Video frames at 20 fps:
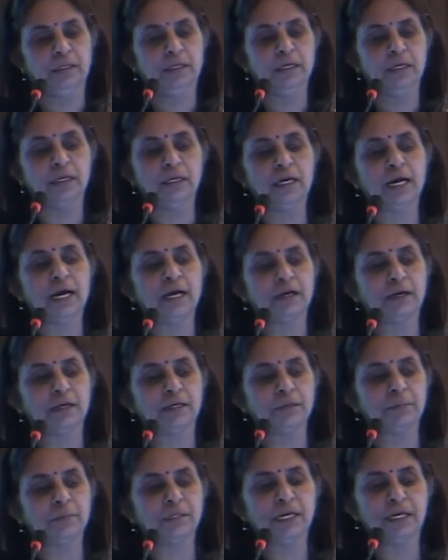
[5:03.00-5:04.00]

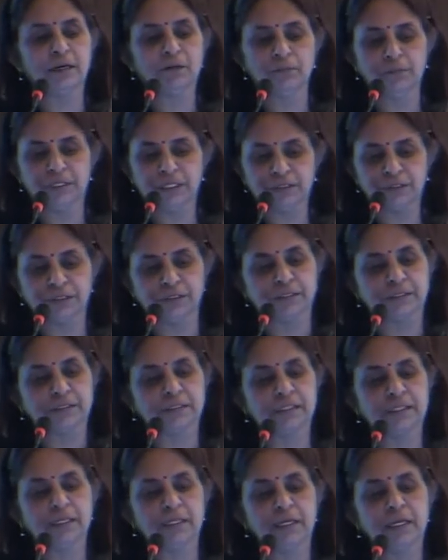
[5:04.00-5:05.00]
urban agglomerations,
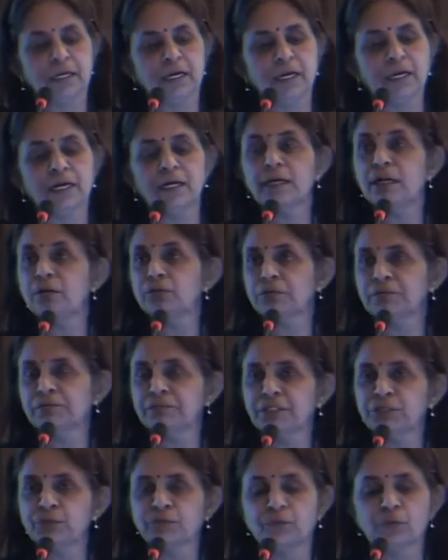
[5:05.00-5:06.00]
and out of
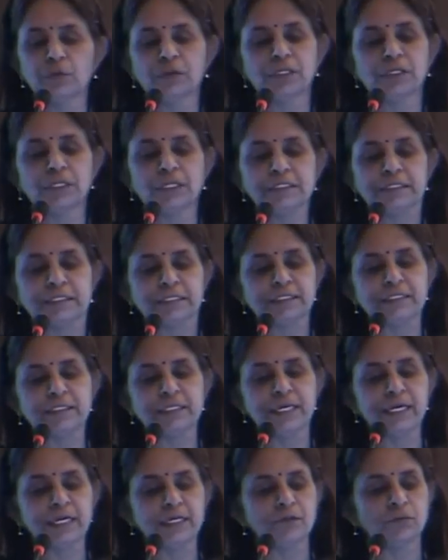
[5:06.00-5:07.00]
which
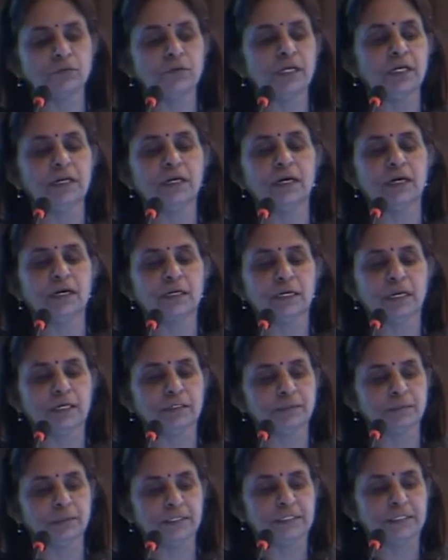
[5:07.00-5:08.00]
468 only are
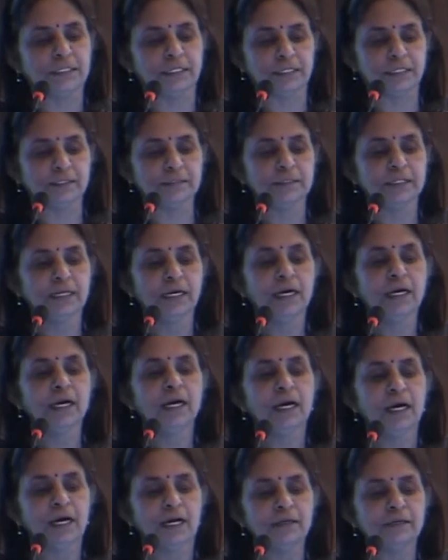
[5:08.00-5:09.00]
class 1 cities,
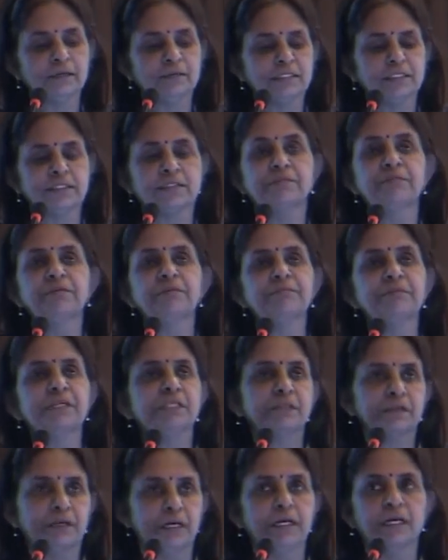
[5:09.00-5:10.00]
and just
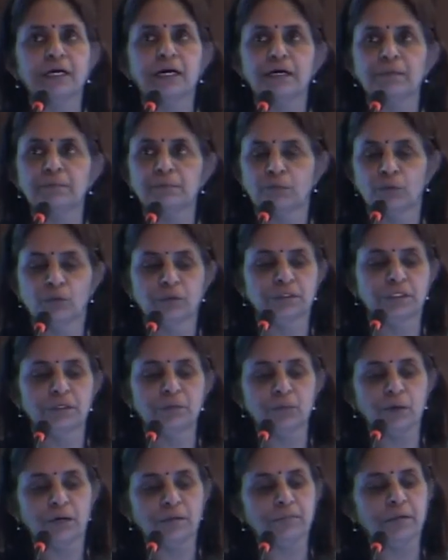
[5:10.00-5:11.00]
53 are more than
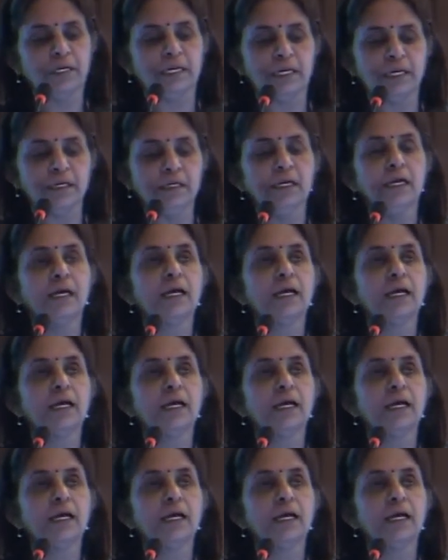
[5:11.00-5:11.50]
1 million,